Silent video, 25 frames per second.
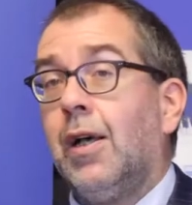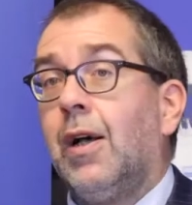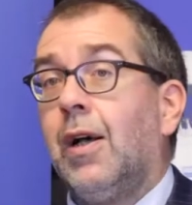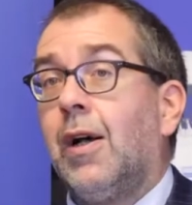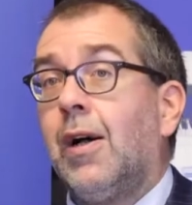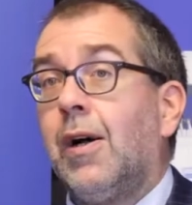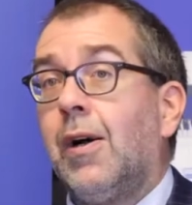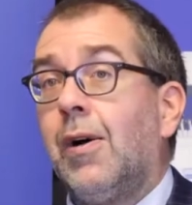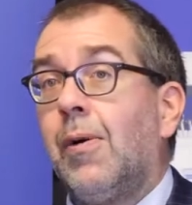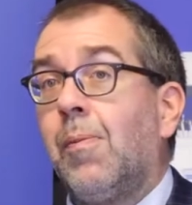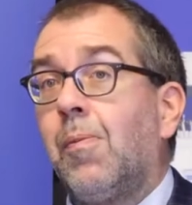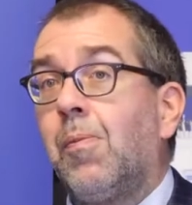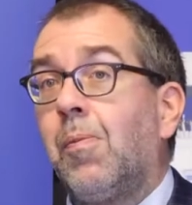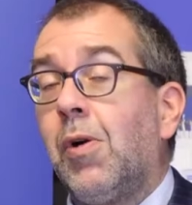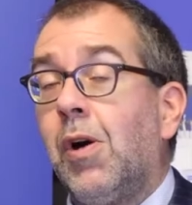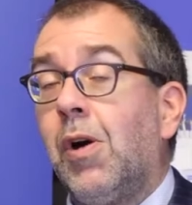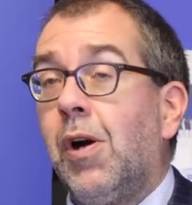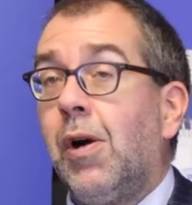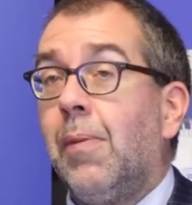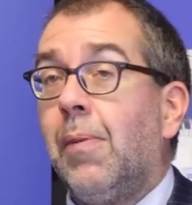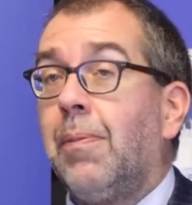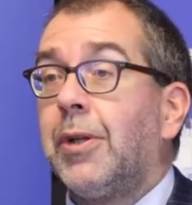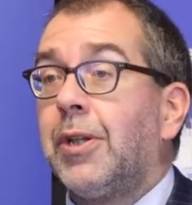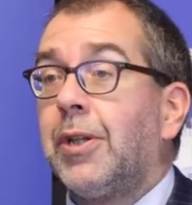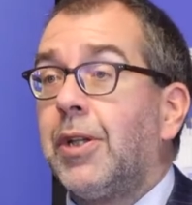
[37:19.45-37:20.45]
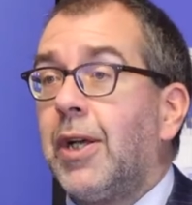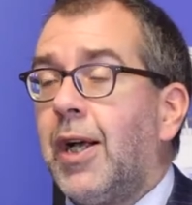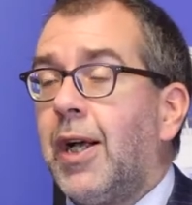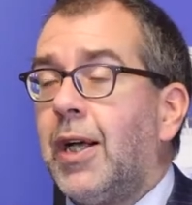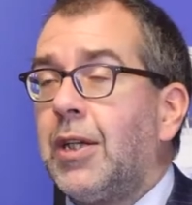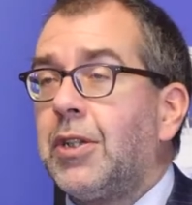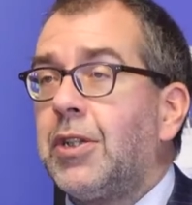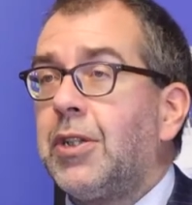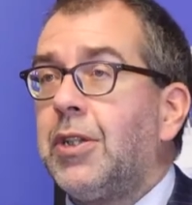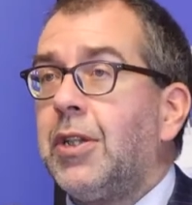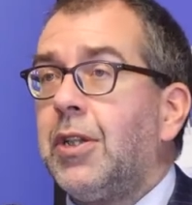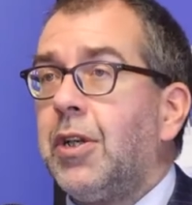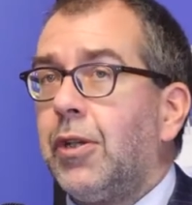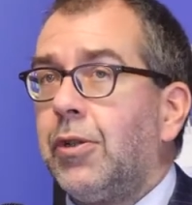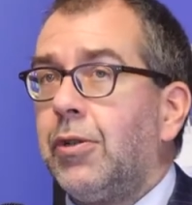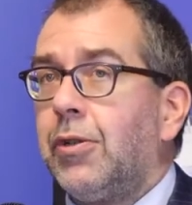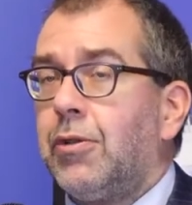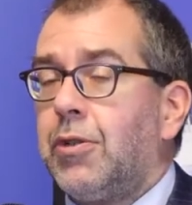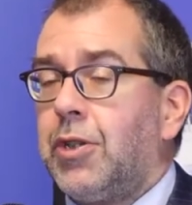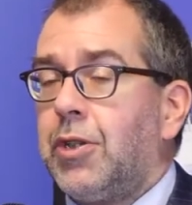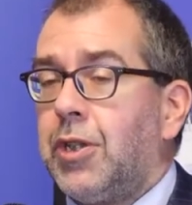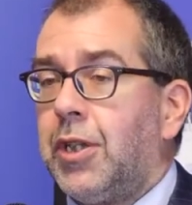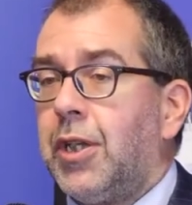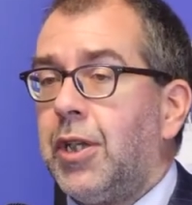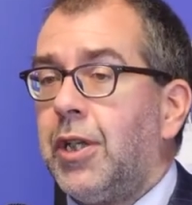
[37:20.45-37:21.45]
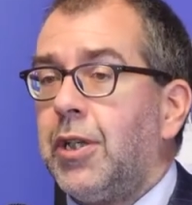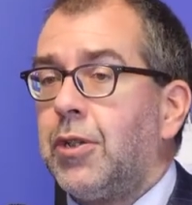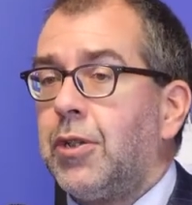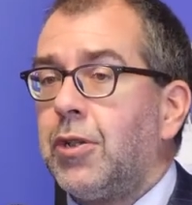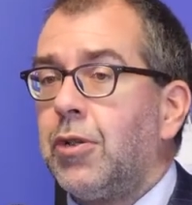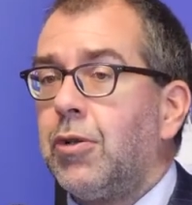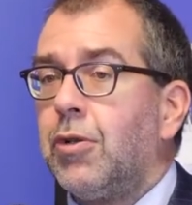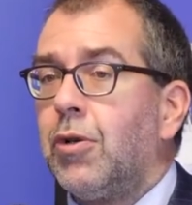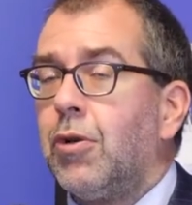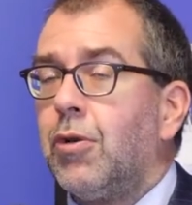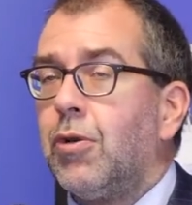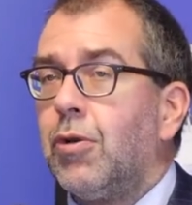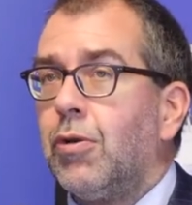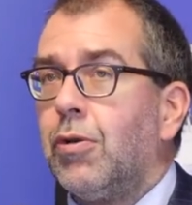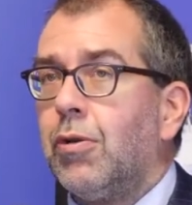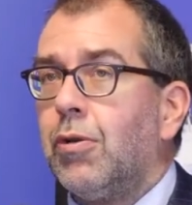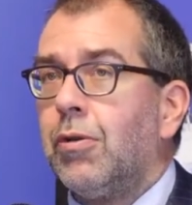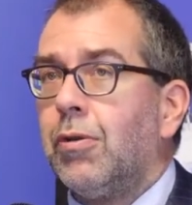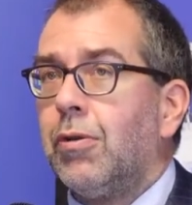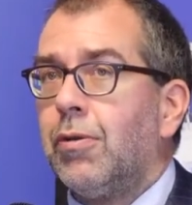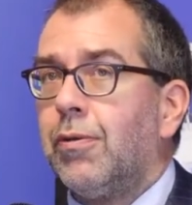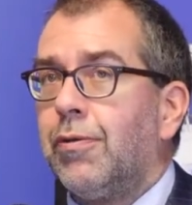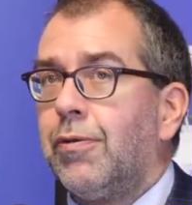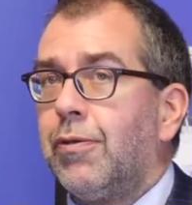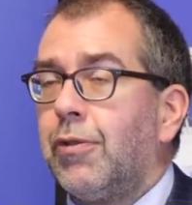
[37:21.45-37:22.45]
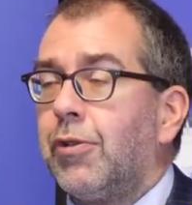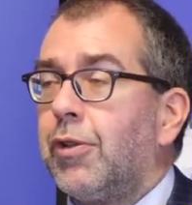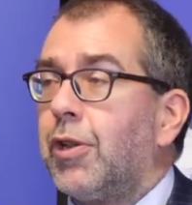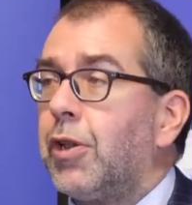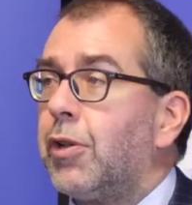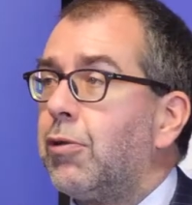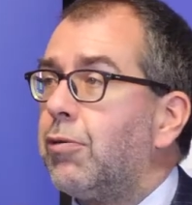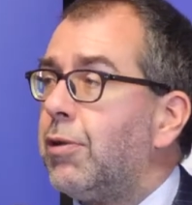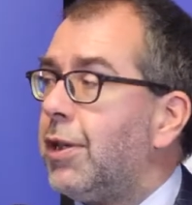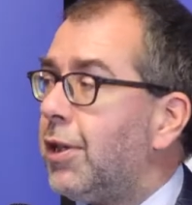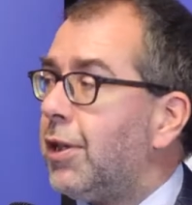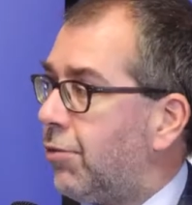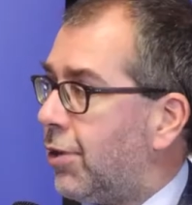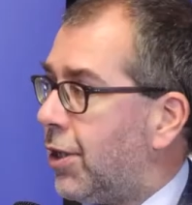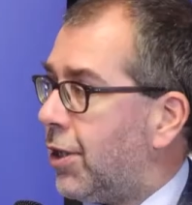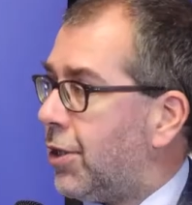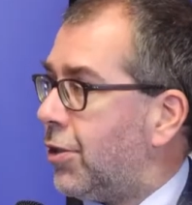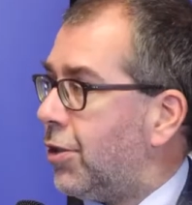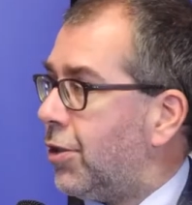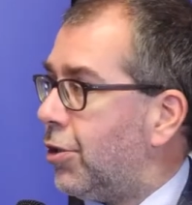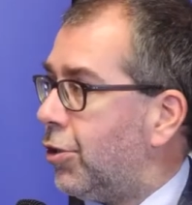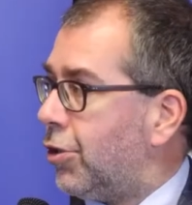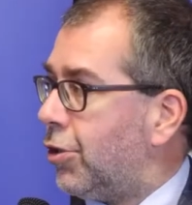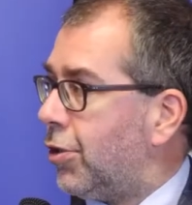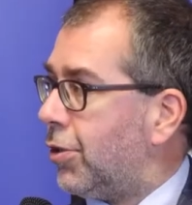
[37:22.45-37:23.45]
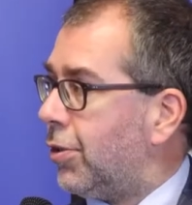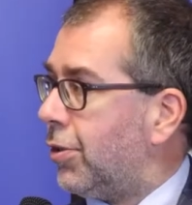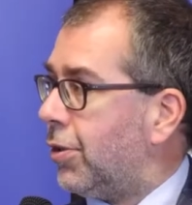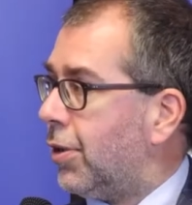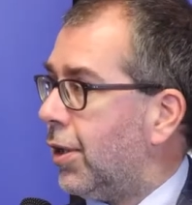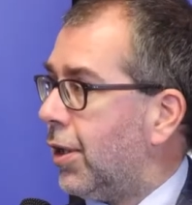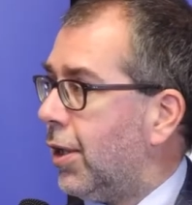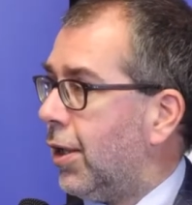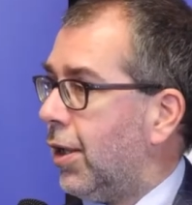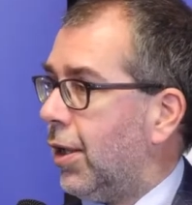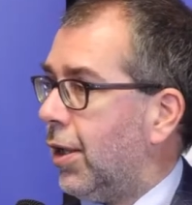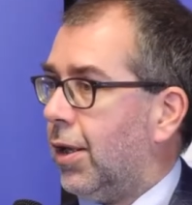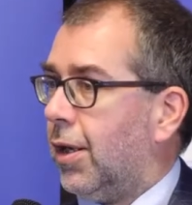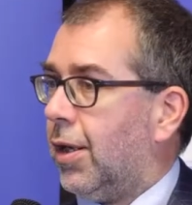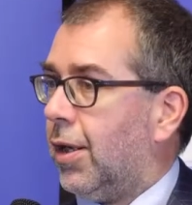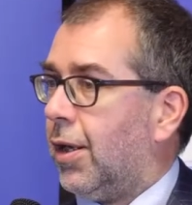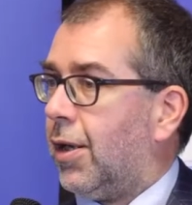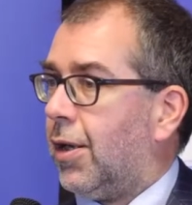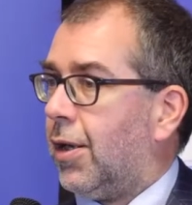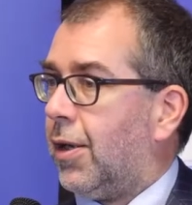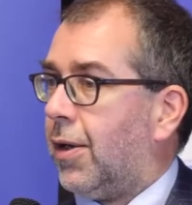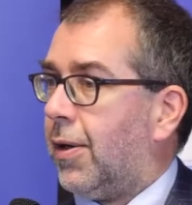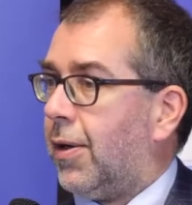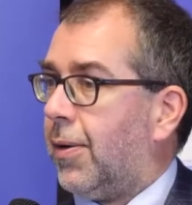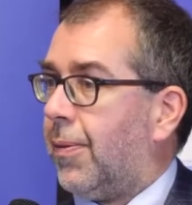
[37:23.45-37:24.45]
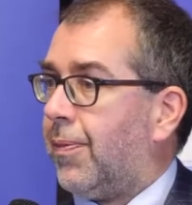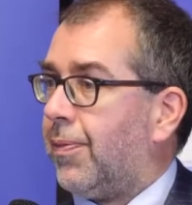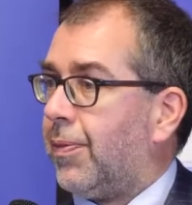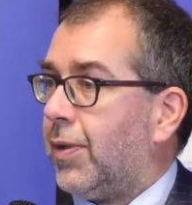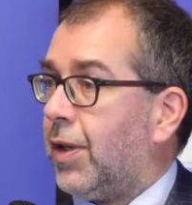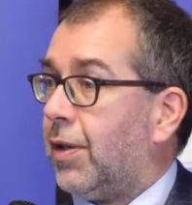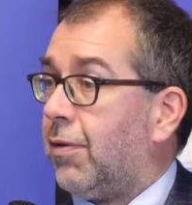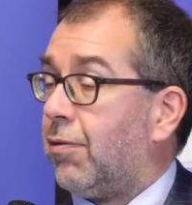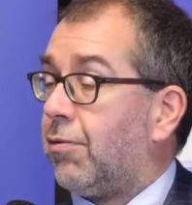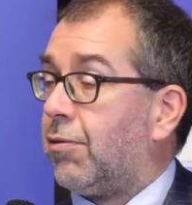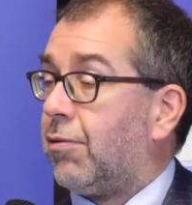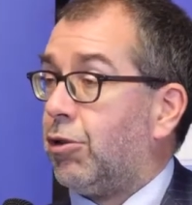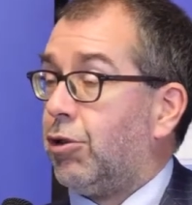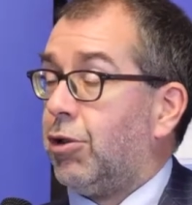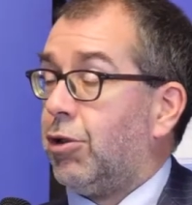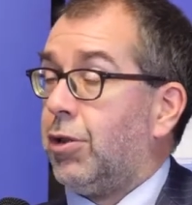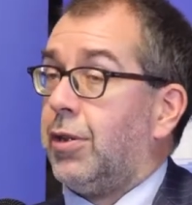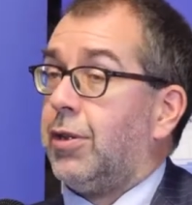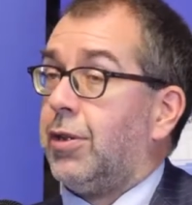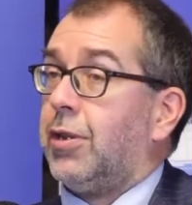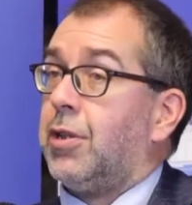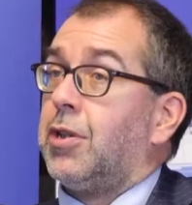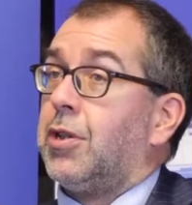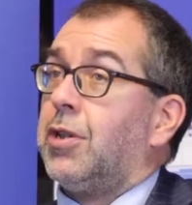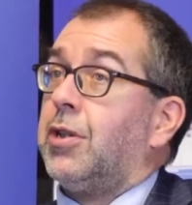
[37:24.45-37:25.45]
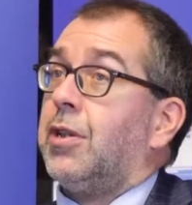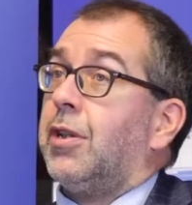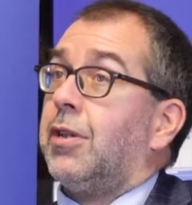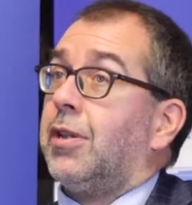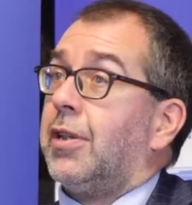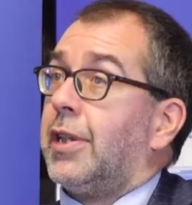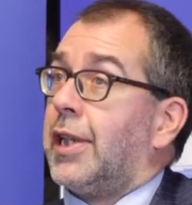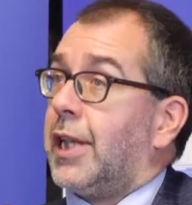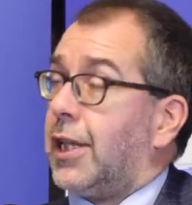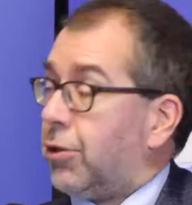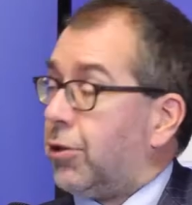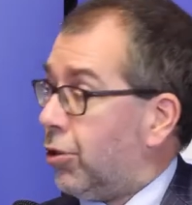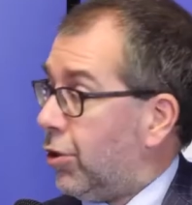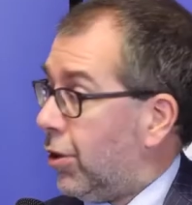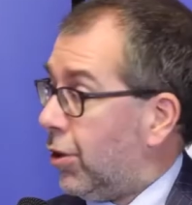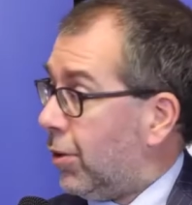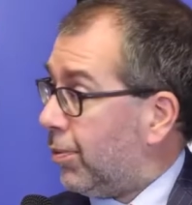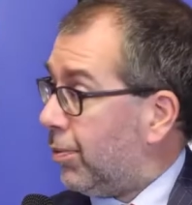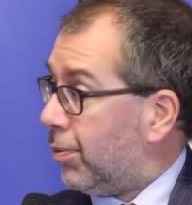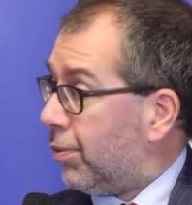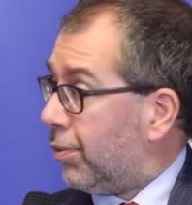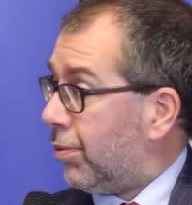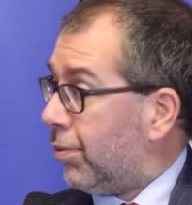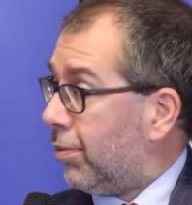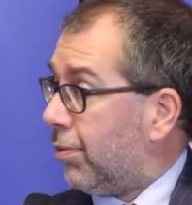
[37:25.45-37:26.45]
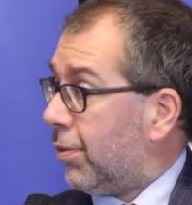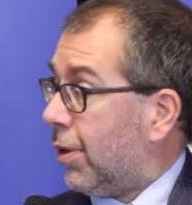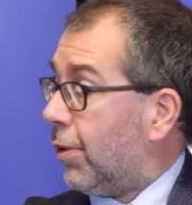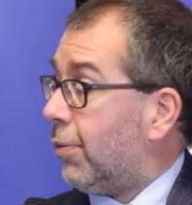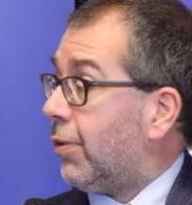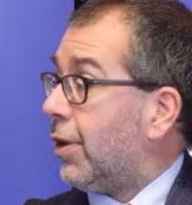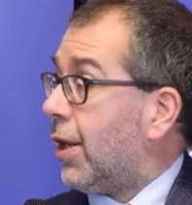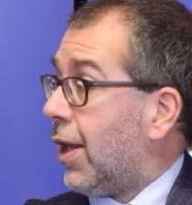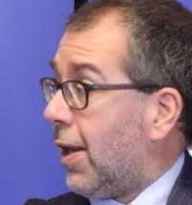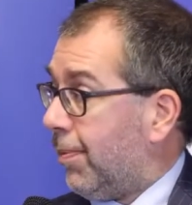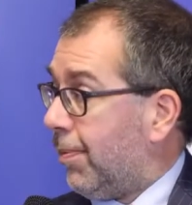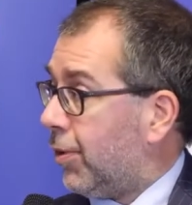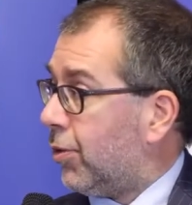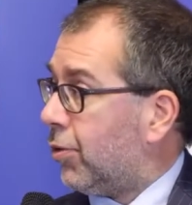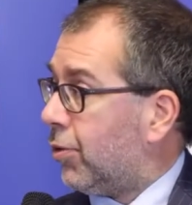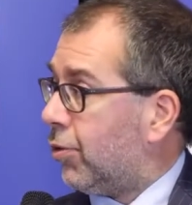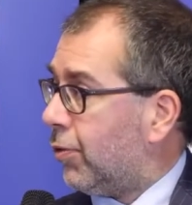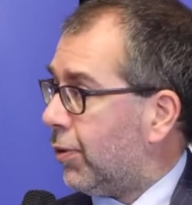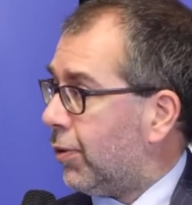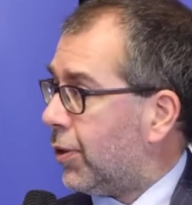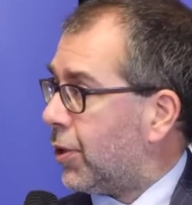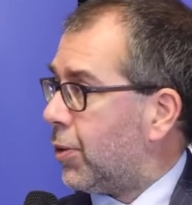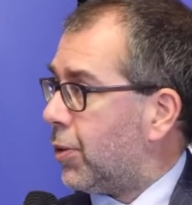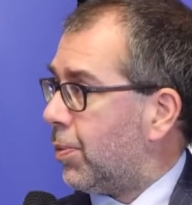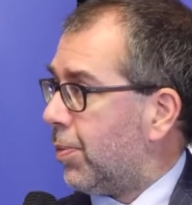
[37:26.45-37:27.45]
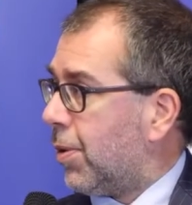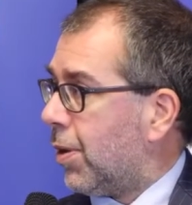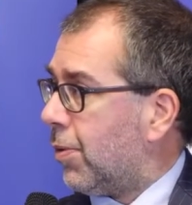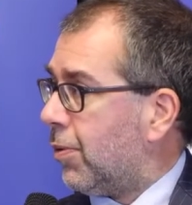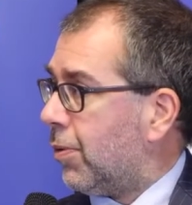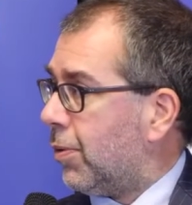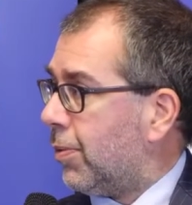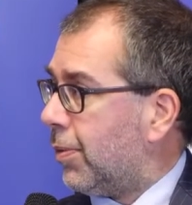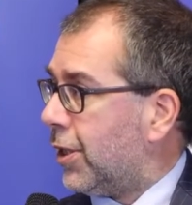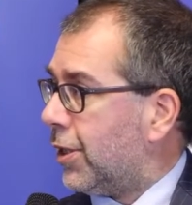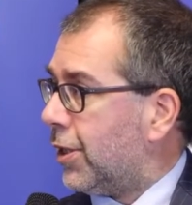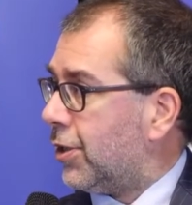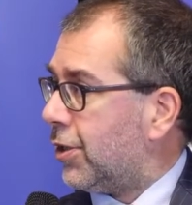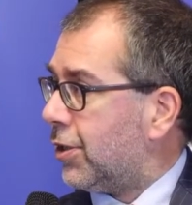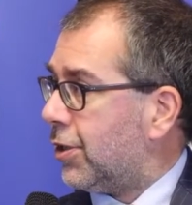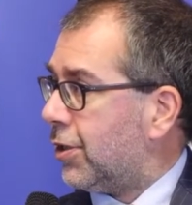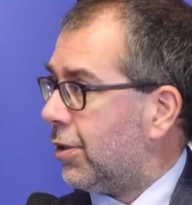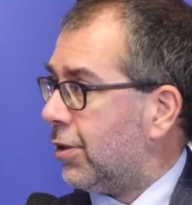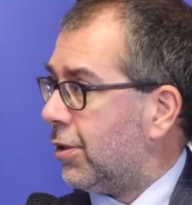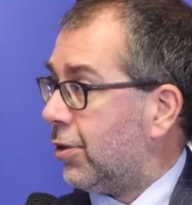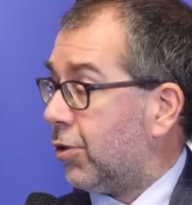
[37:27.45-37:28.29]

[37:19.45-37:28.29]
Um, but as the other states go for the green transition, um, if Russia does not catch up, what will happen to its power base?